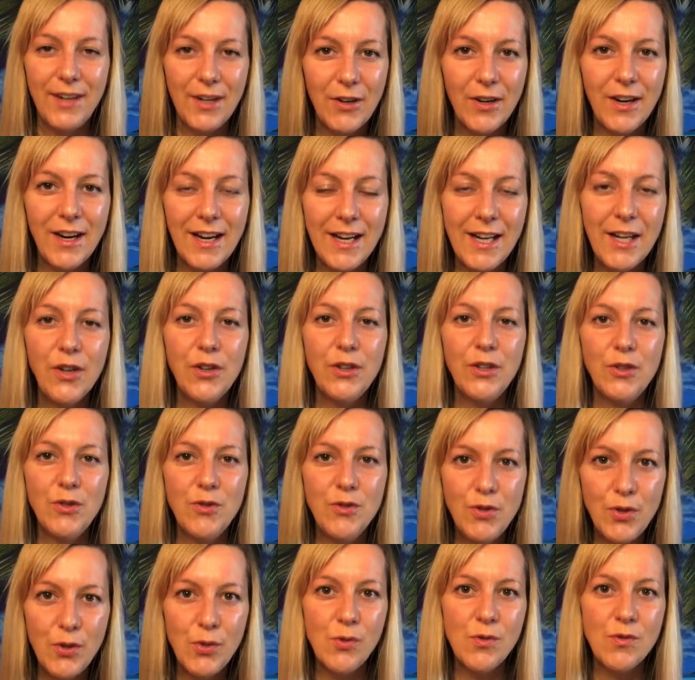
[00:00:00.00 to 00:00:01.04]
clear you
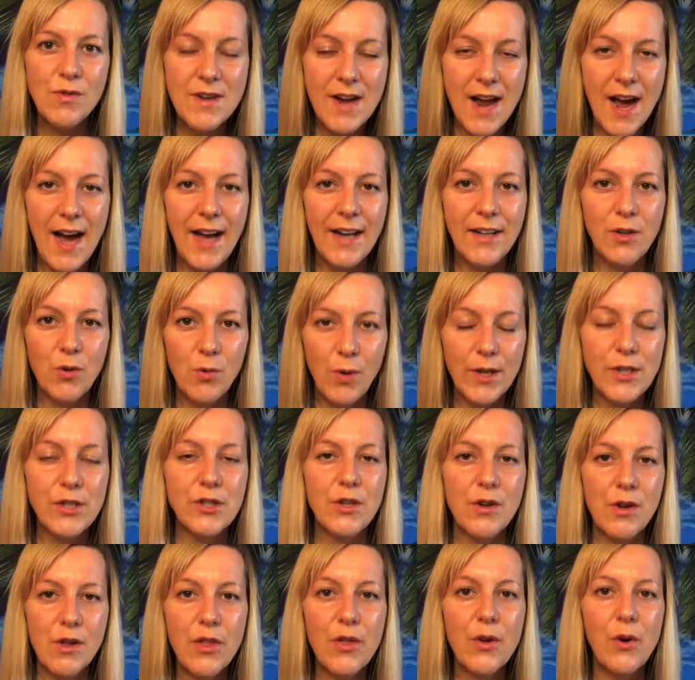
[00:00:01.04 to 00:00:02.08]
do not
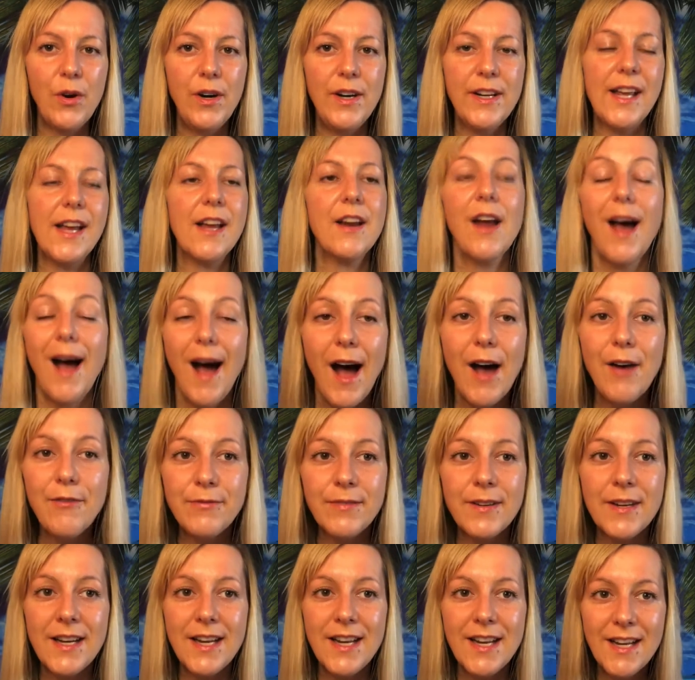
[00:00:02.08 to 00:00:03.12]
question authority, and
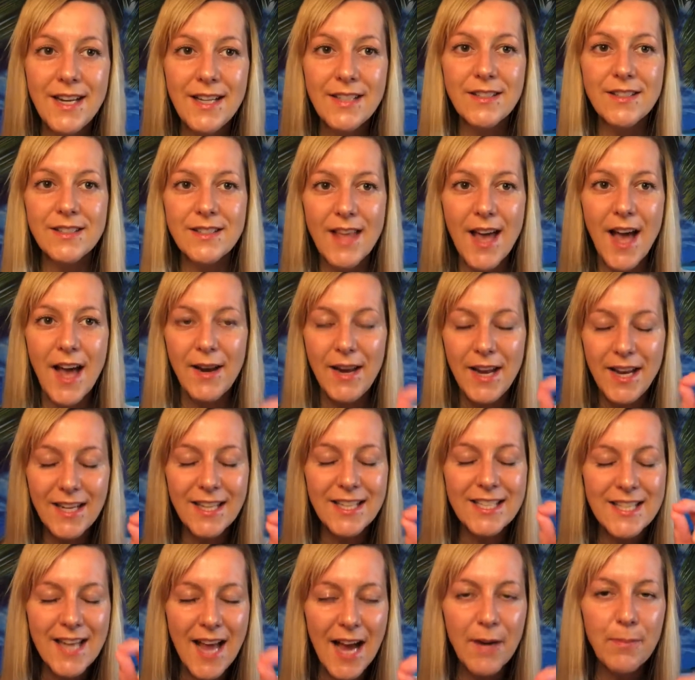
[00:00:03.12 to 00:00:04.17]
often it is that
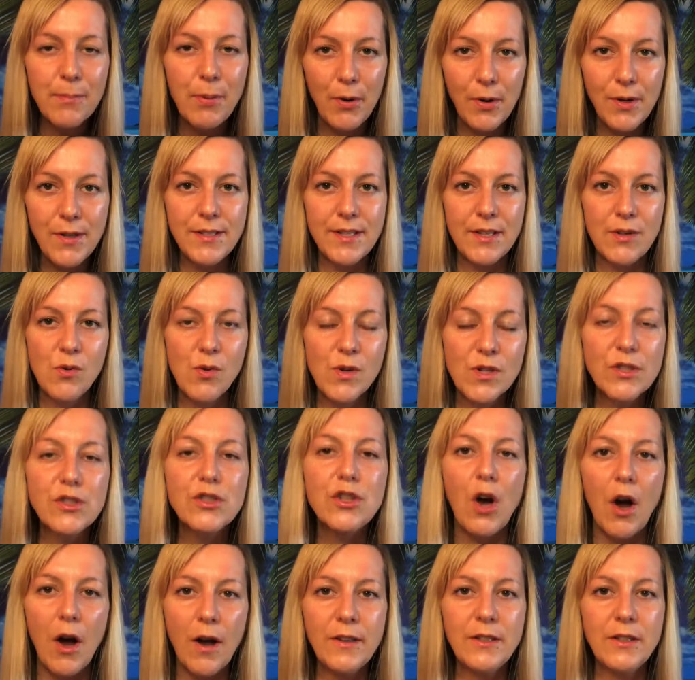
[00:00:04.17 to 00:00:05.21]
exact person who has
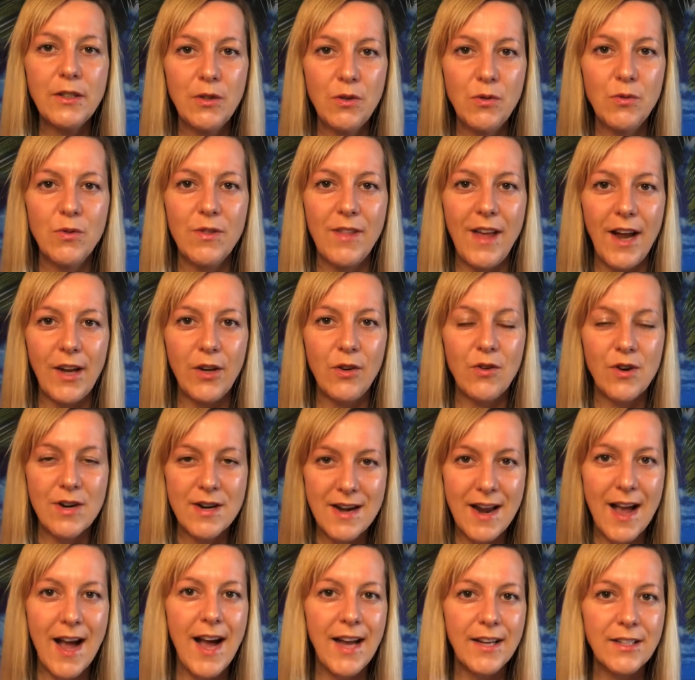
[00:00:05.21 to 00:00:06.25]
taught you that you are
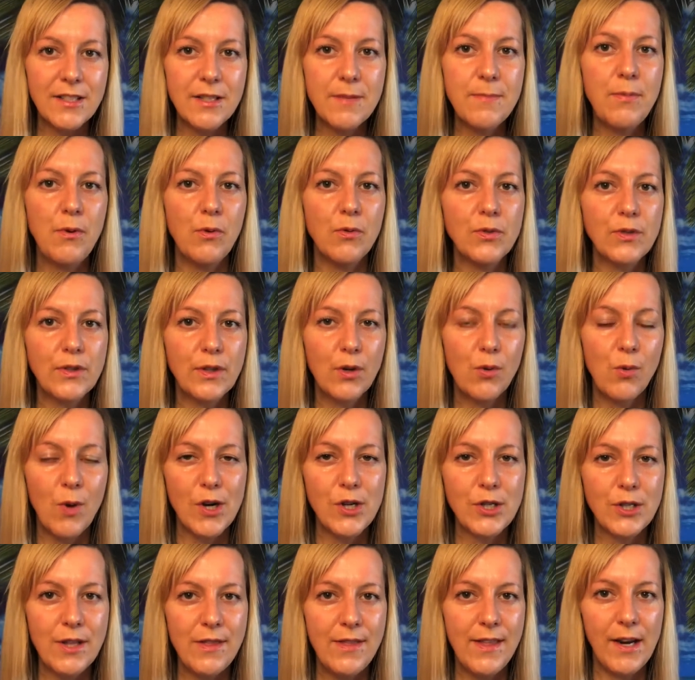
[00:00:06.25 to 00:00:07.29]
not supposed to
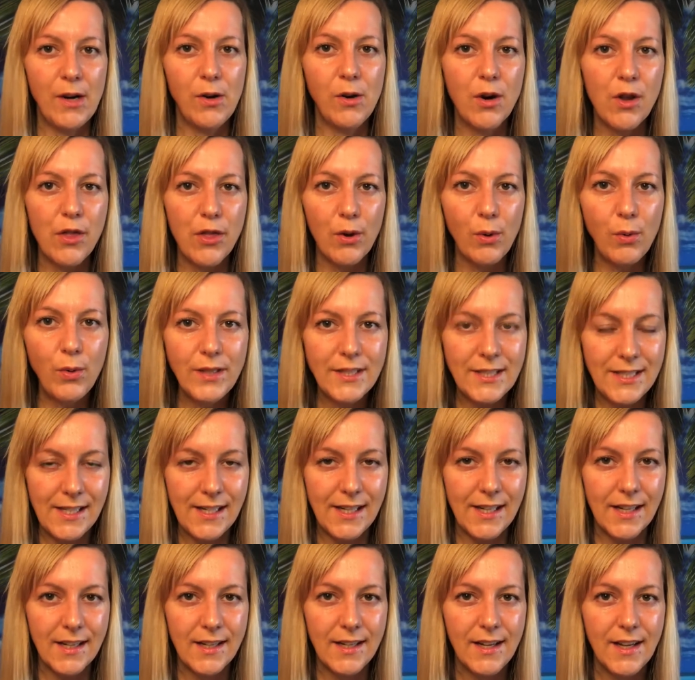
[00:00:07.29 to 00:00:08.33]
question their
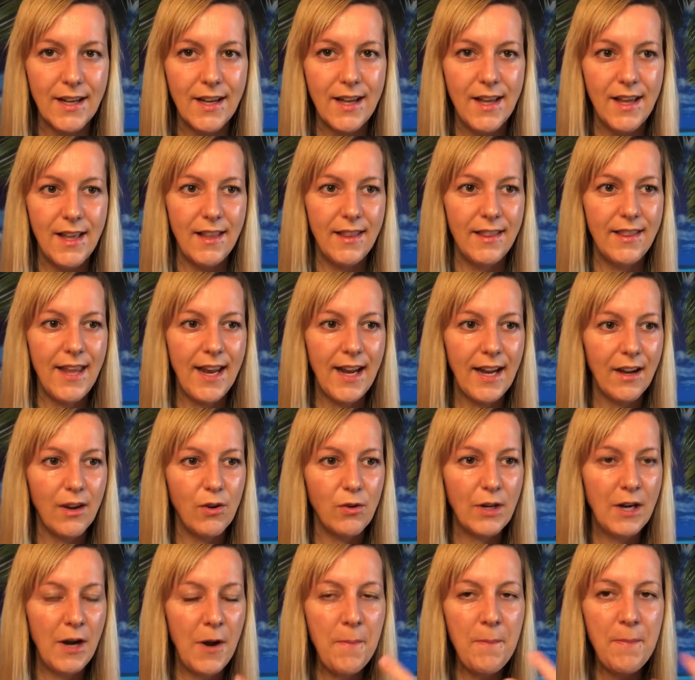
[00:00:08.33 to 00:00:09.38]
authority. They
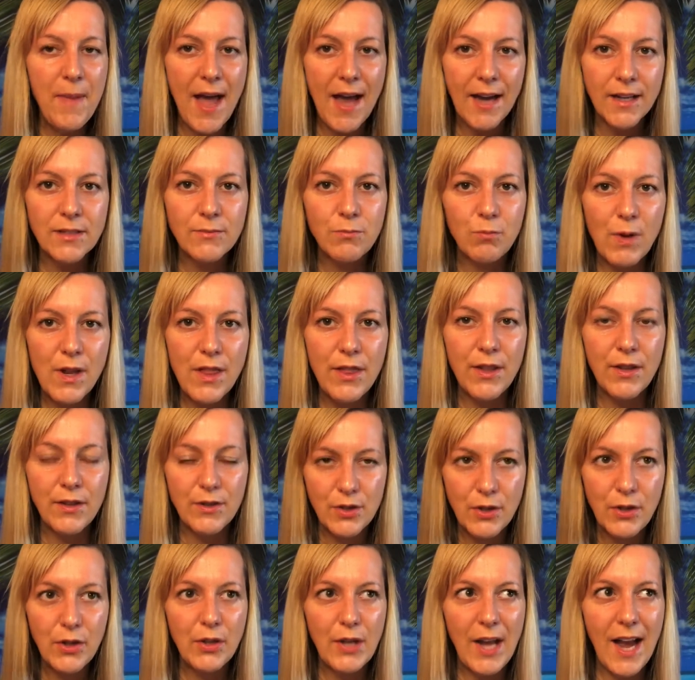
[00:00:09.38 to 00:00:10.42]
come back
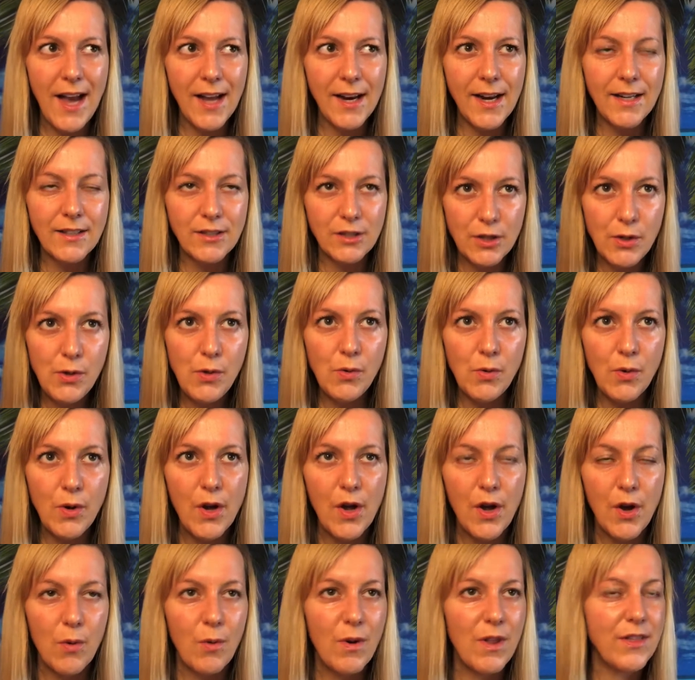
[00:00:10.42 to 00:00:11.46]
at you
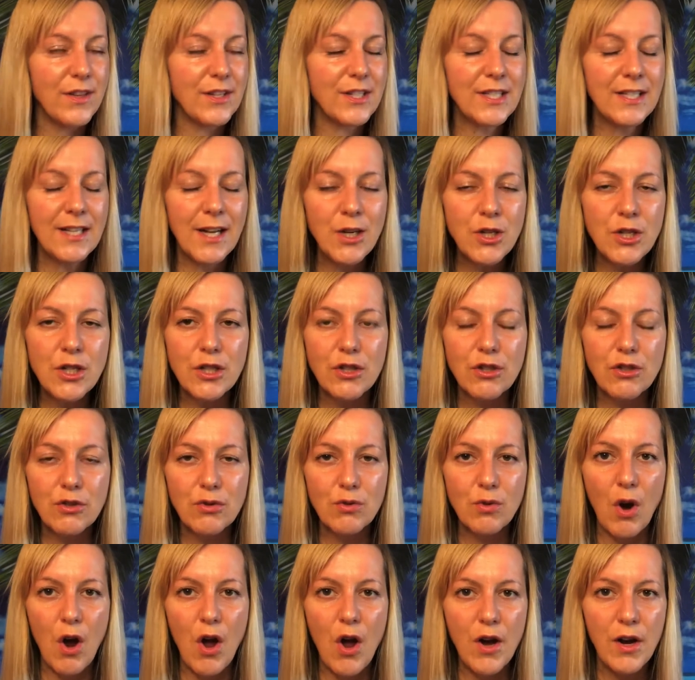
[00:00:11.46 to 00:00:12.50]
with such a
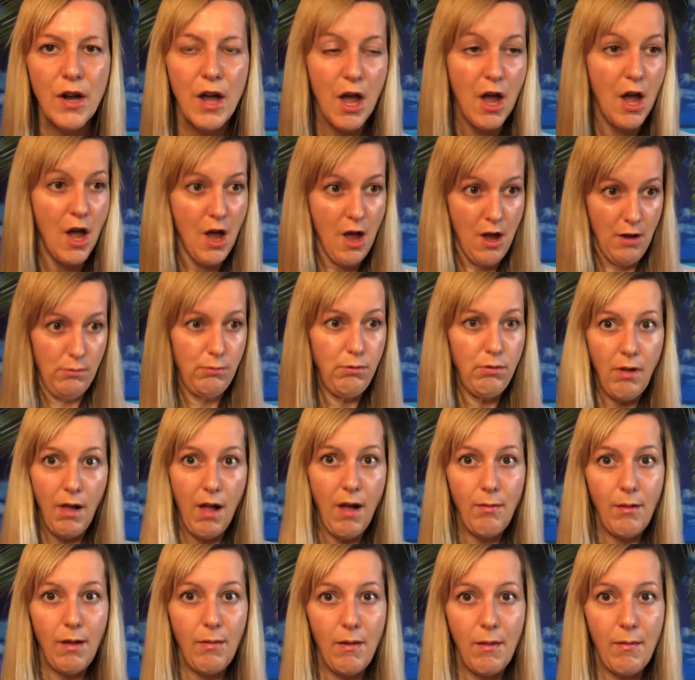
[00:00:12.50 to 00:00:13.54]
strong
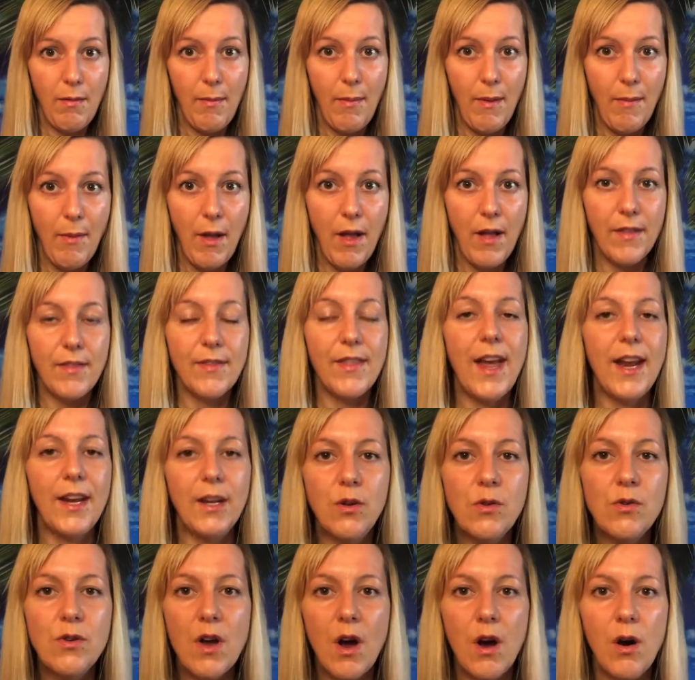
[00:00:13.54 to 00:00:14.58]
that
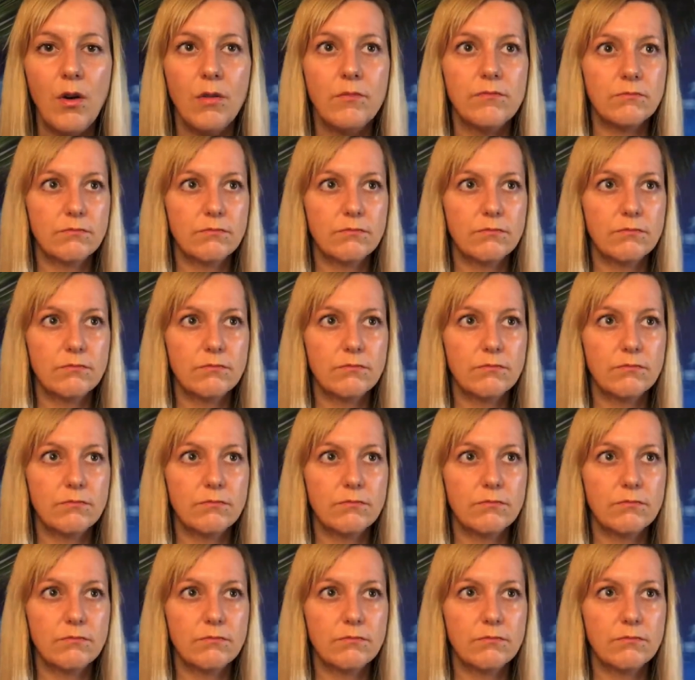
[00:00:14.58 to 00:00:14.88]
you know,